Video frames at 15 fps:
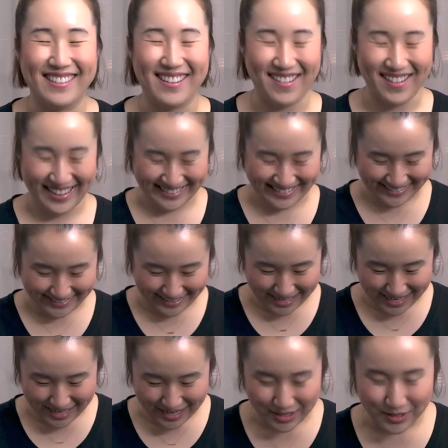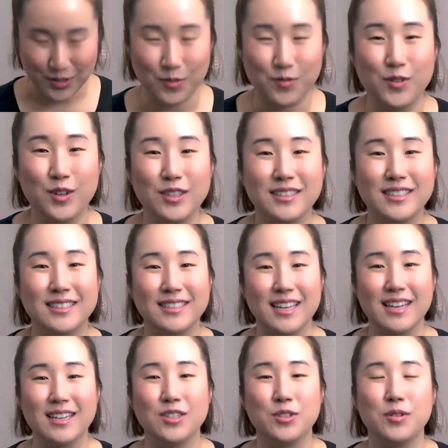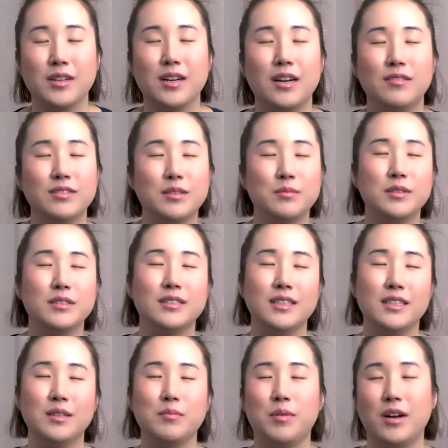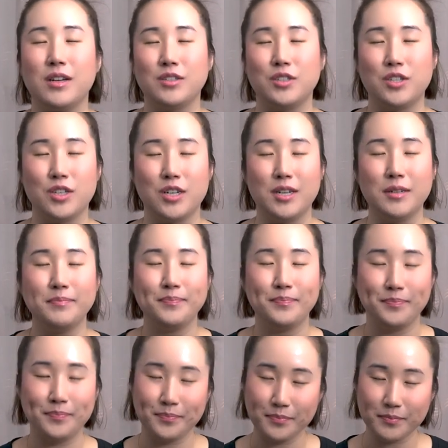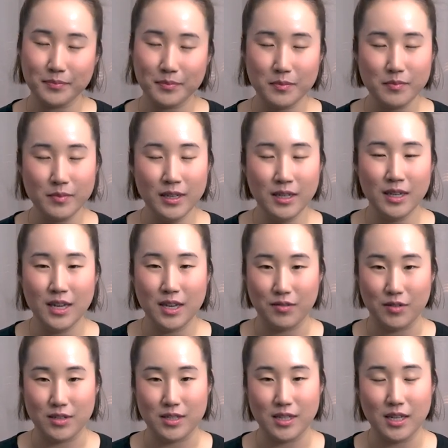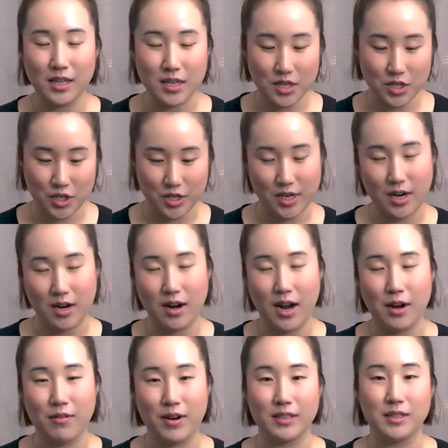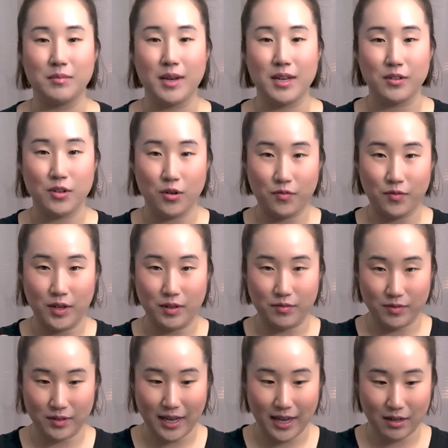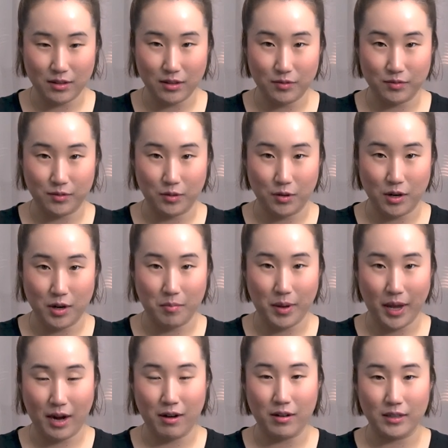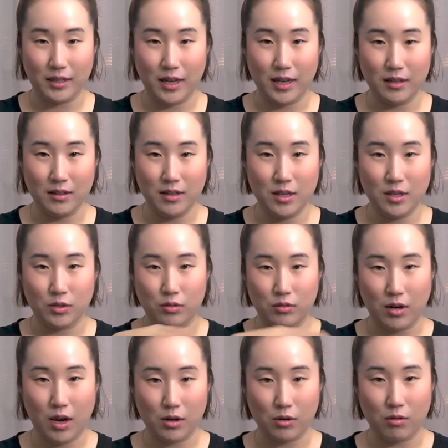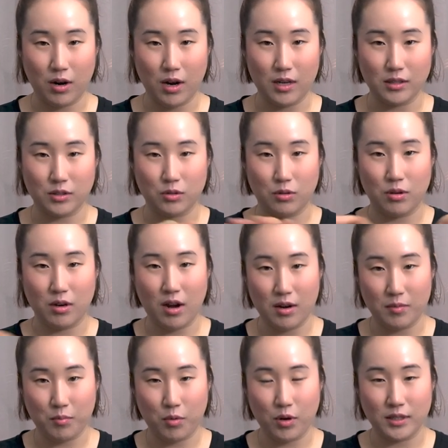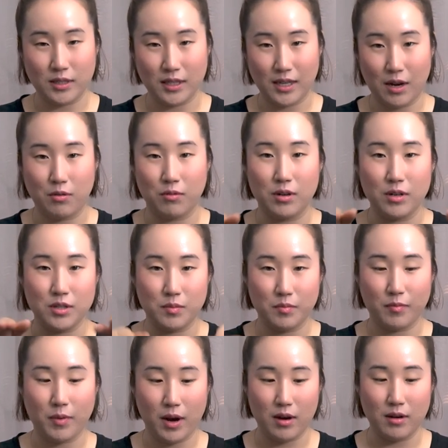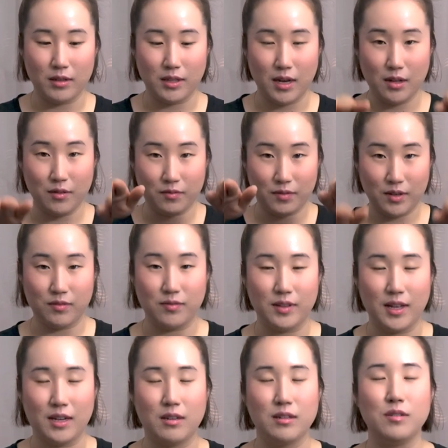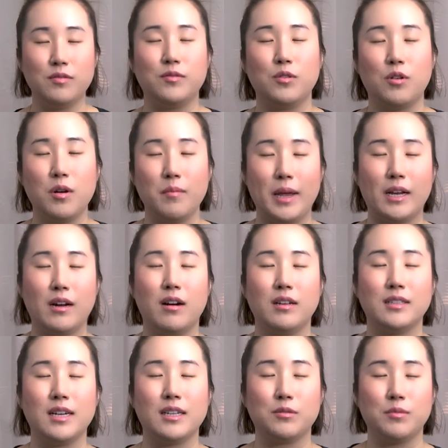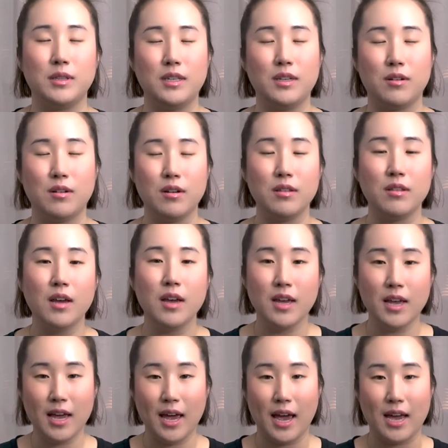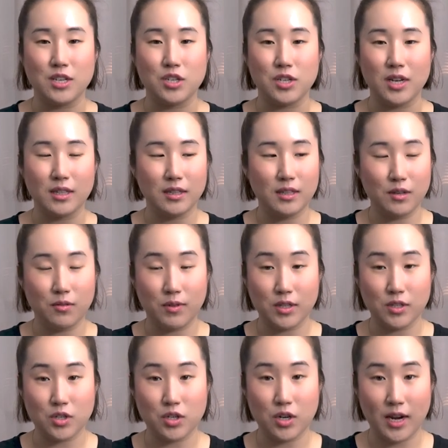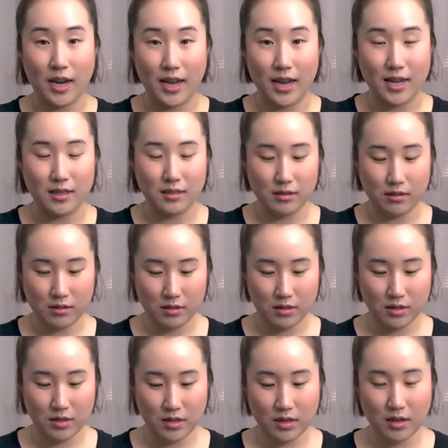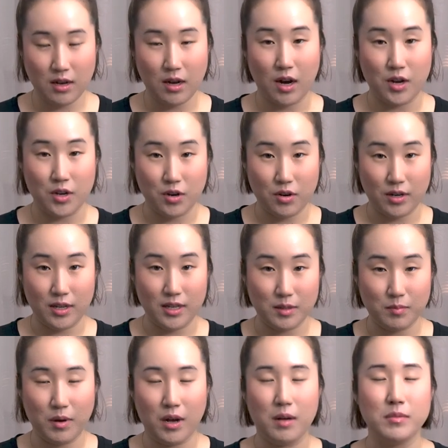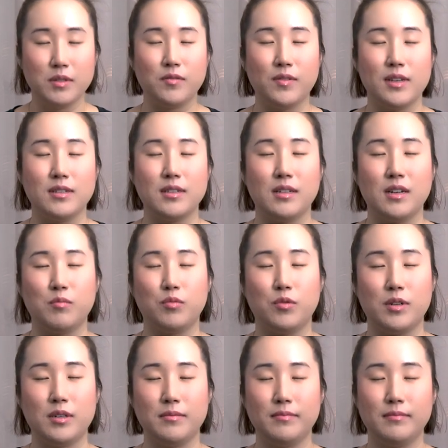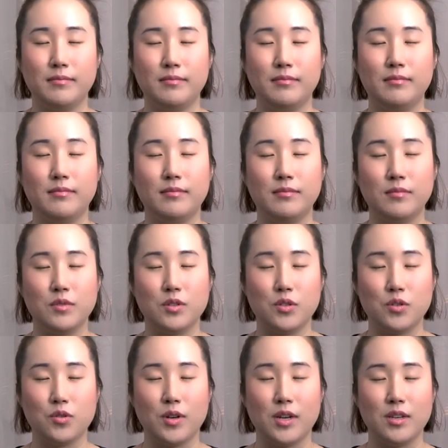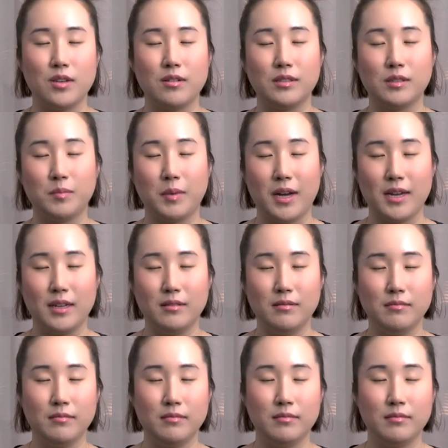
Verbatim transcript: All right. So first, let's get into a comfortable seated posture. If you're sitting on a chair, I recommend your feet flat on the floor, parallel, so not crossed or not pointing outwards, parallel, feet flat on the floor, make contact with the earth, and gently rest your hands on your knees, palms facing upward. Straighten your spine.